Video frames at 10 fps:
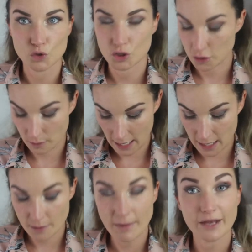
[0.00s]
will do.
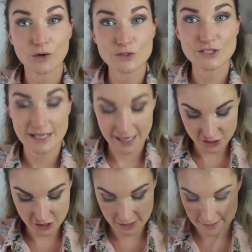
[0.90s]
And onto
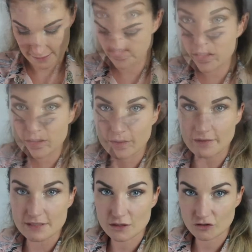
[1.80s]
lashes. So in
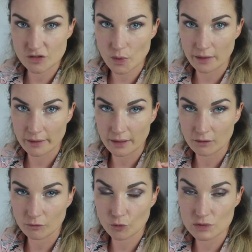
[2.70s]
this look she's
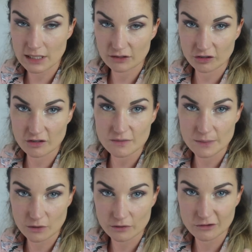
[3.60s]
wearing false lashes
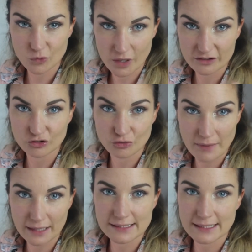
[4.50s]
because it's quite a
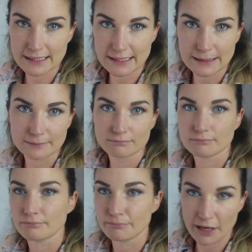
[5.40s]
dramatic
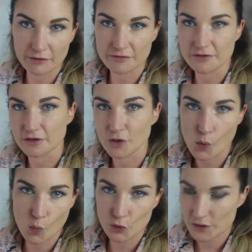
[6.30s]
BAFTA
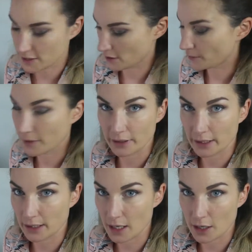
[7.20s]
award
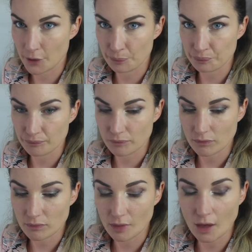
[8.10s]
ceremony
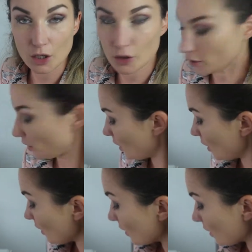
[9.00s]
look.
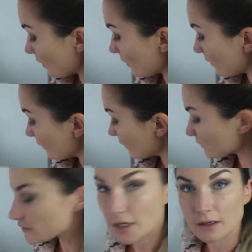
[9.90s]

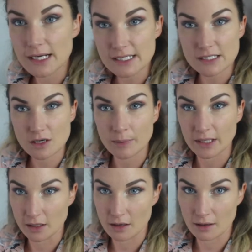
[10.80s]
So let's start by
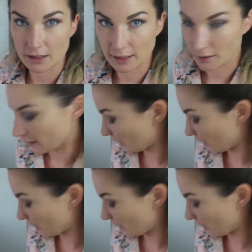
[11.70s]
curling our